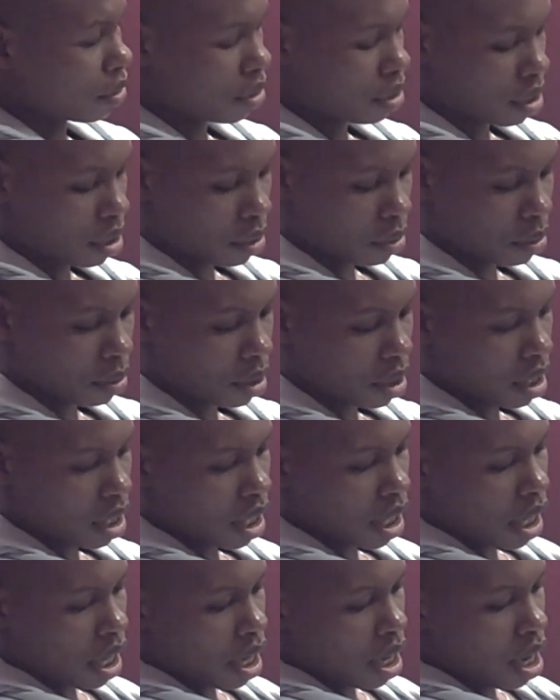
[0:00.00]
So
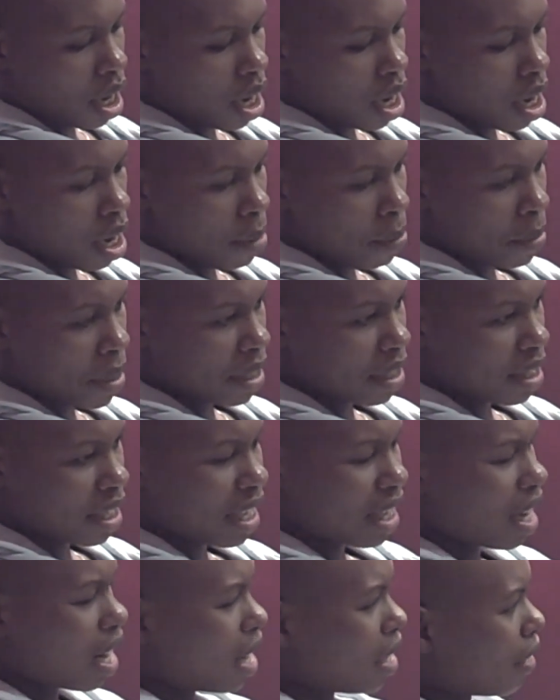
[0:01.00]

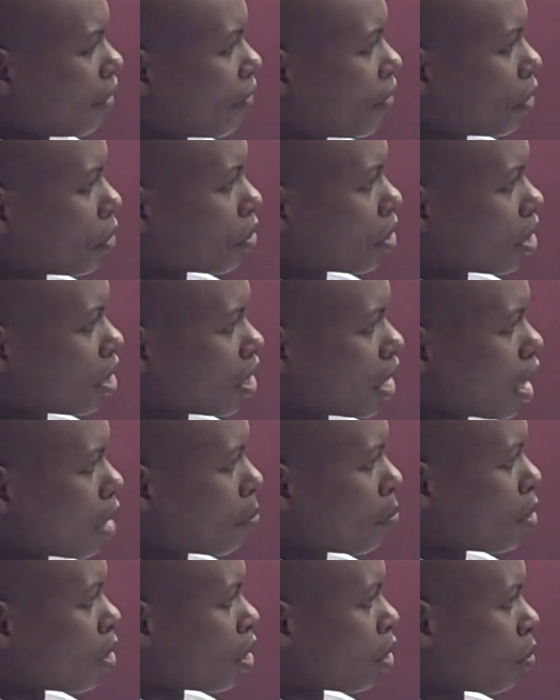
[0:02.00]
it kind of feels the
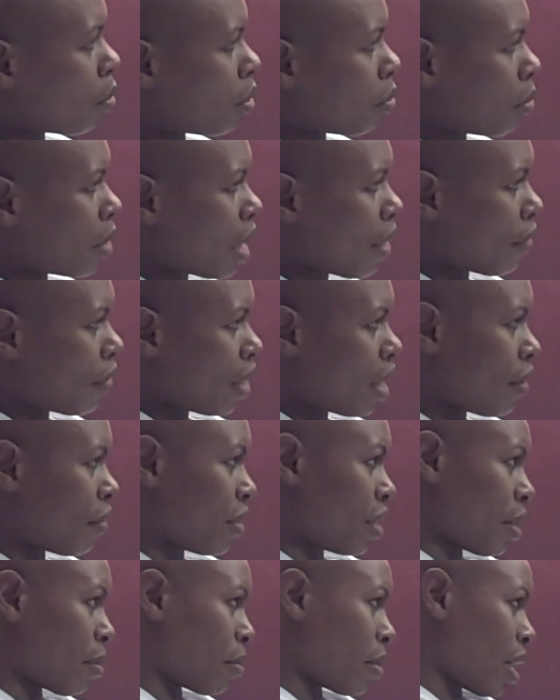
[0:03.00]
same, you know, when we have,
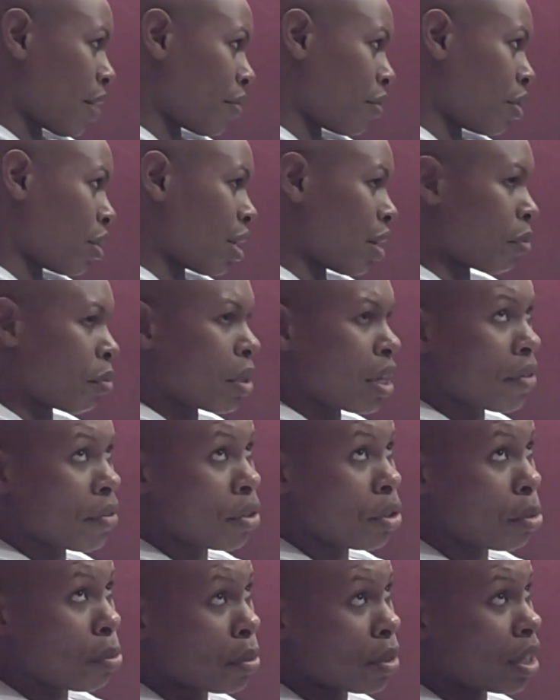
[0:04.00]
every time we have a new album, we
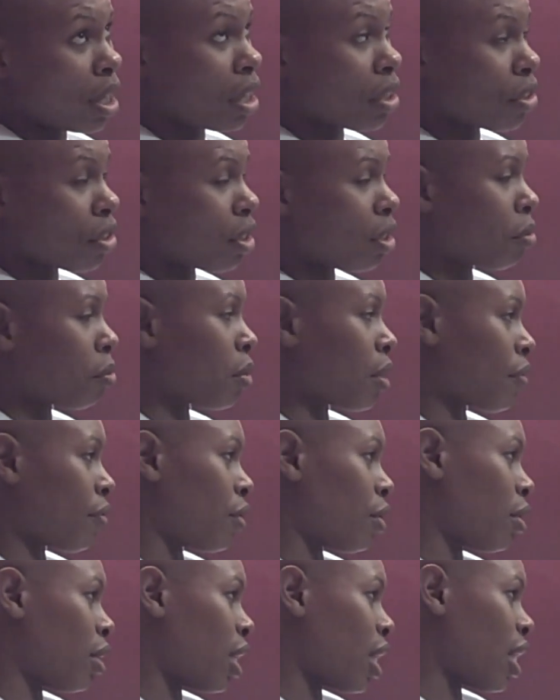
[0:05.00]
have a new production, we
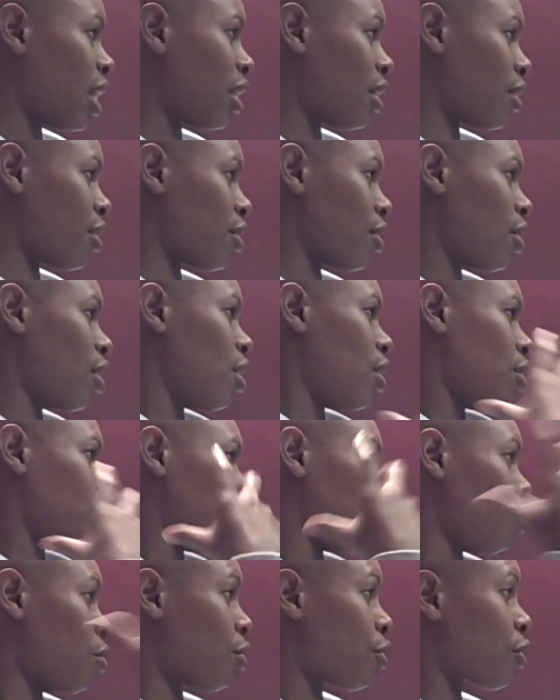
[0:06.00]
have new lights,
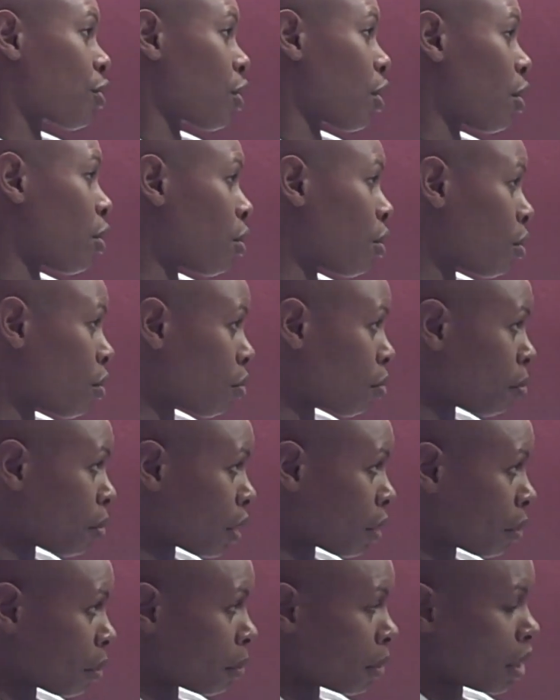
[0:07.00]
new show,
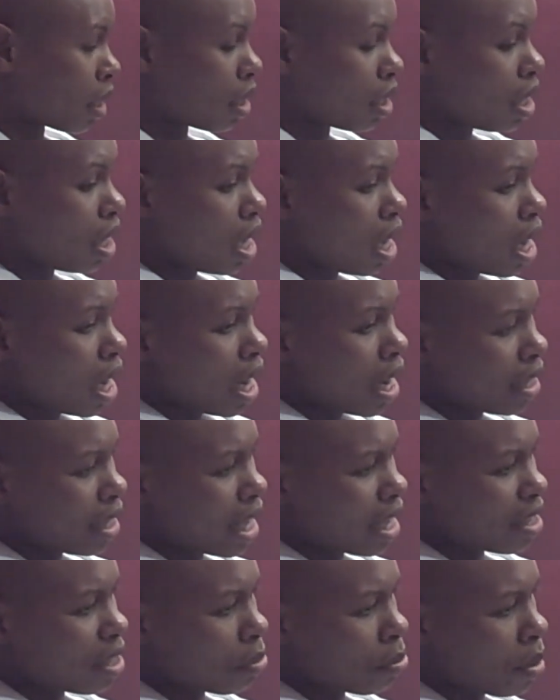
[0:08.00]
blah, blah, blah. And
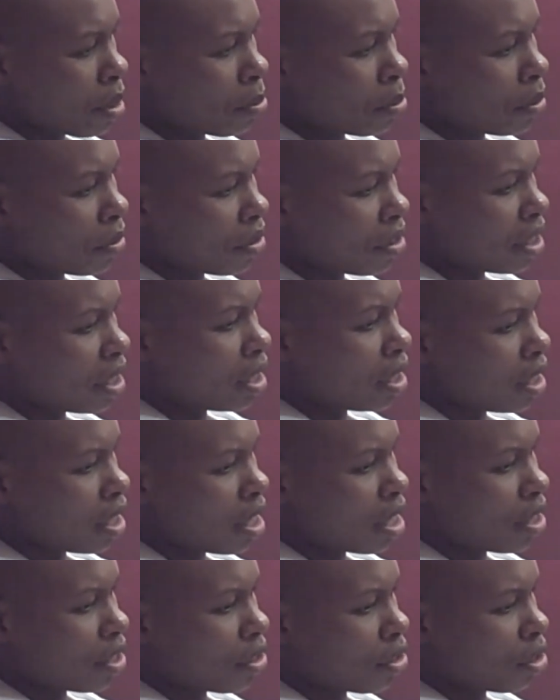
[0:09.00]
that's the way we've seen
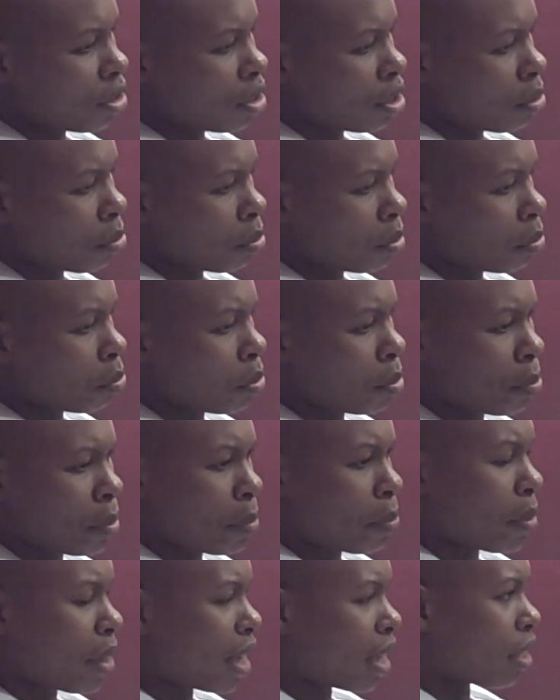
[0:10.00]
this, you know, we'd
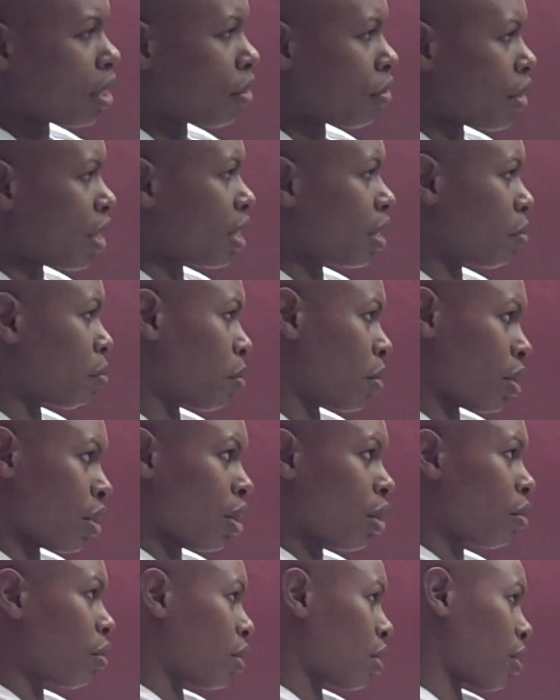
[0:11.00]
be playing the great, with
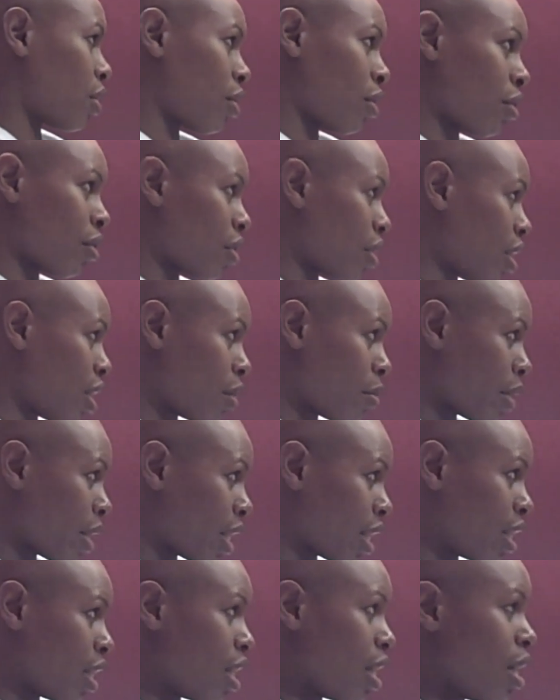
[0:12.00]
the older songs
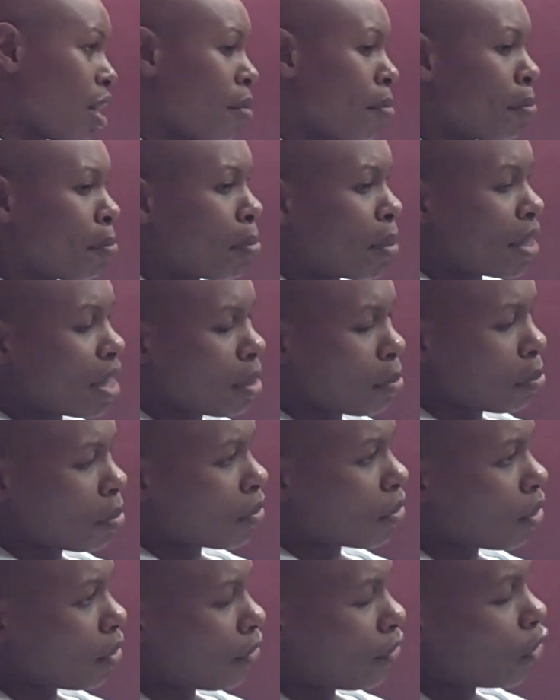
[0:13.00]
anyway, but then
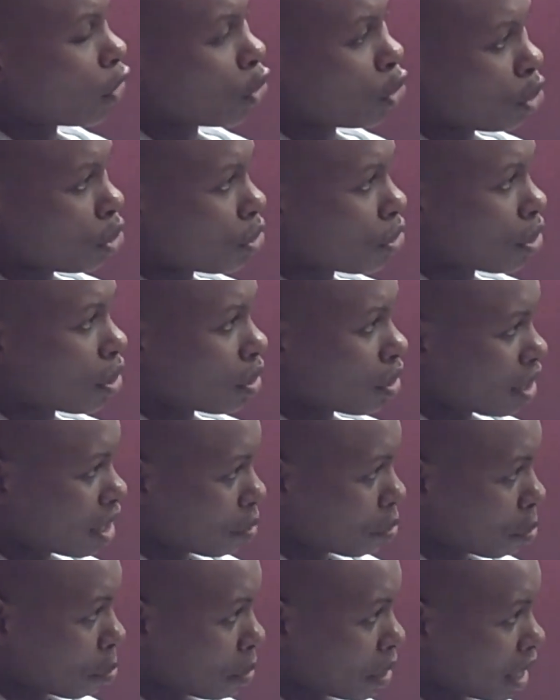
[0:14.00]
we've got four new songs
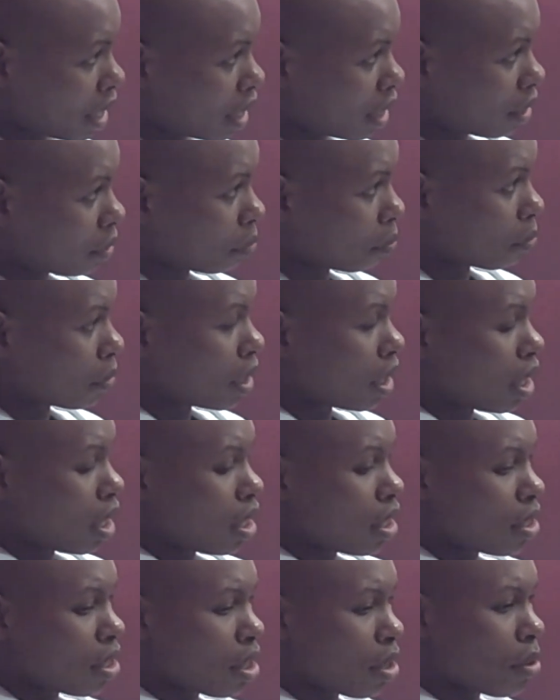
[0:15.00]
that we're playing.
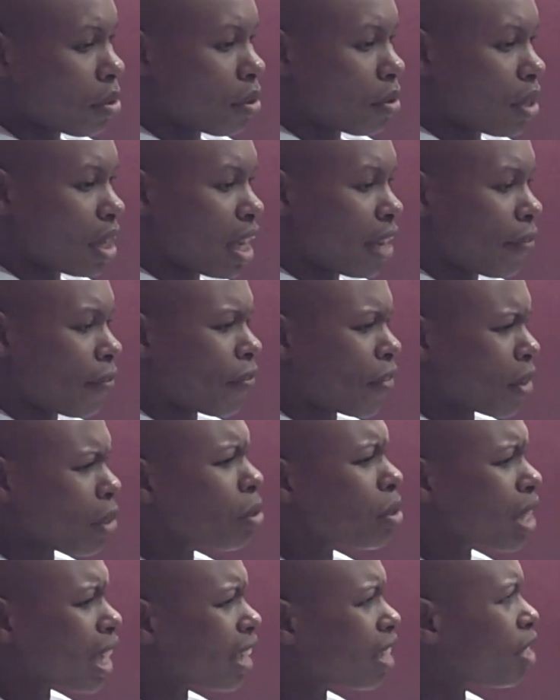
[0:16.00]
So it
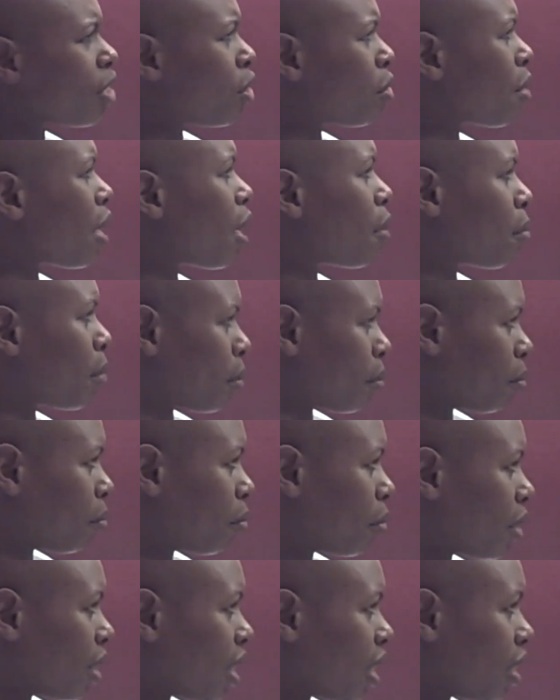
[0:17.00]
feels like a new
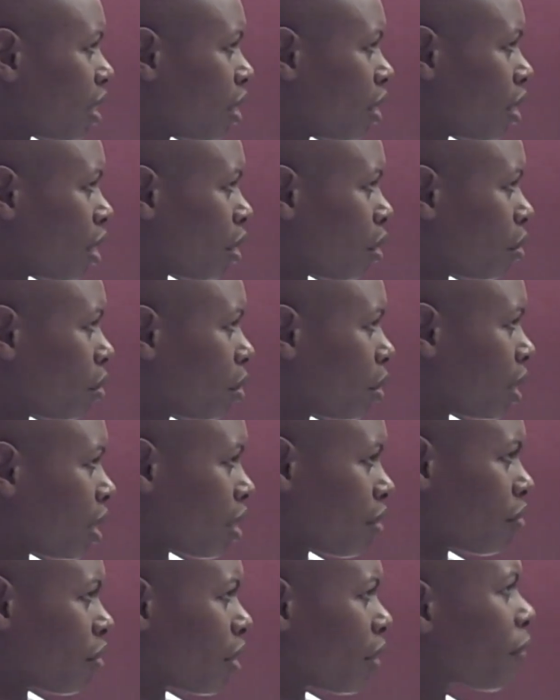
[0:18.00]
album, you know.
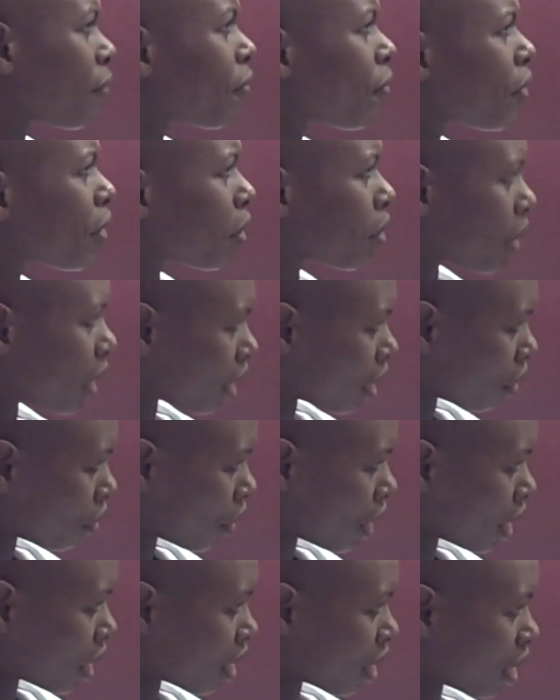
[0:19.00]
It doesn't really feel like a
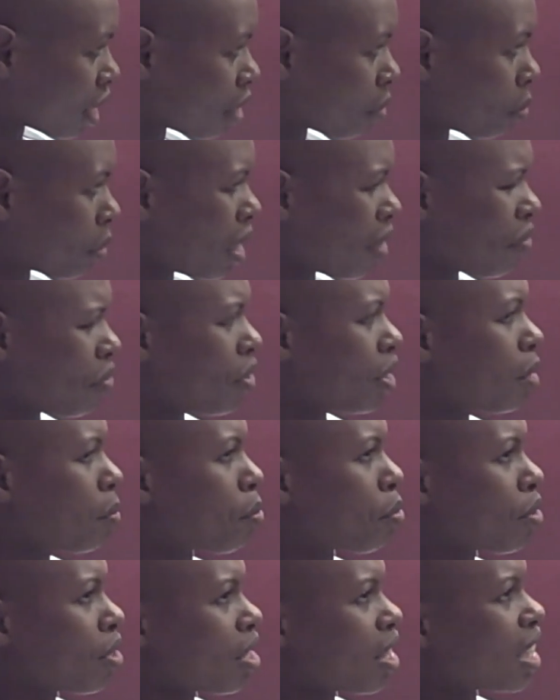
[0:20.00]
greatest hits, and we haven't really
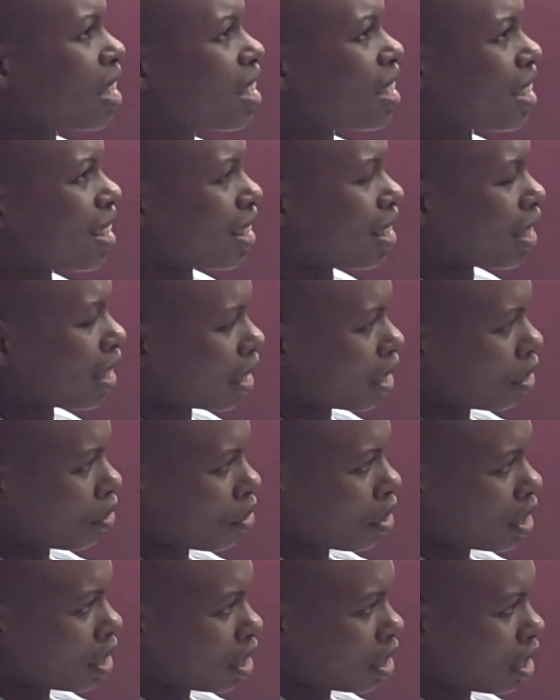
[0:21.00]
presented it like a
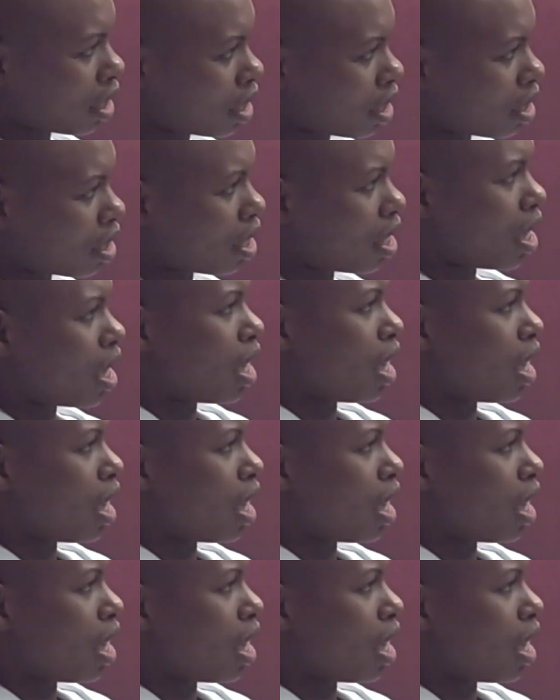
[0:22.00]
greatest hits.